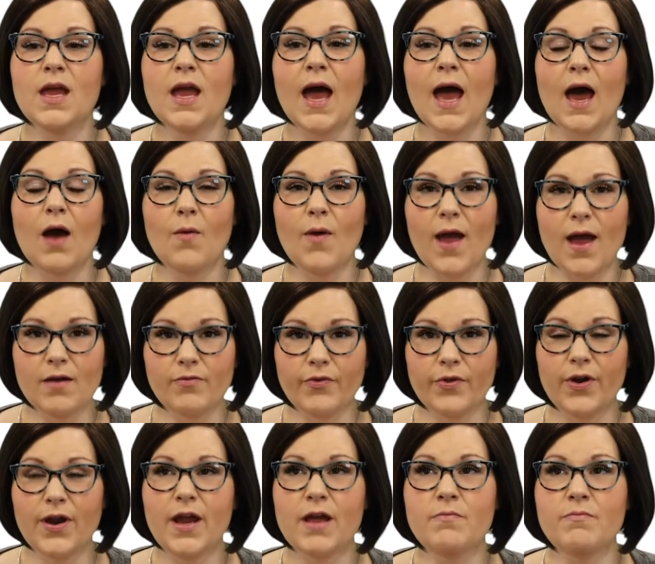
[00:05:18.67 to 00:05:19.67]

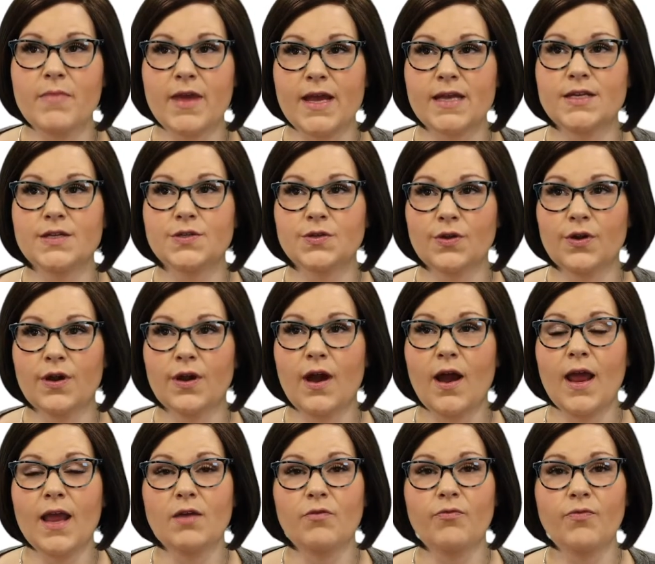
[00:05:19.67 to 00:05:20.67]
However, it may deter
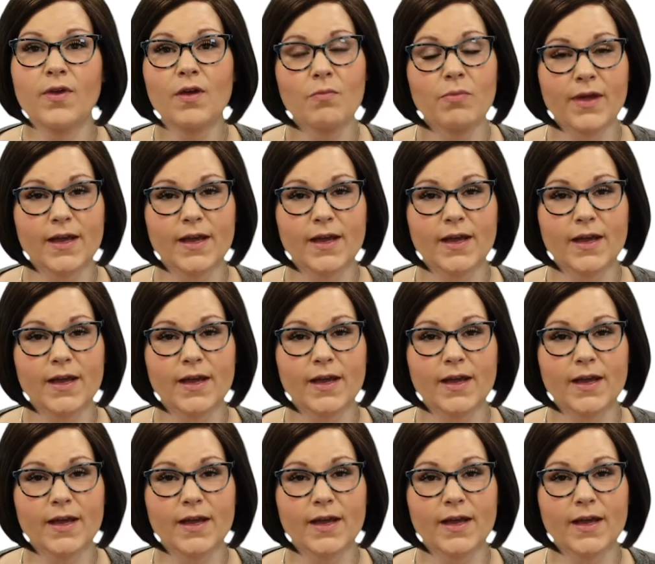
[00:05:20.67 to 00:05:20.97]
a field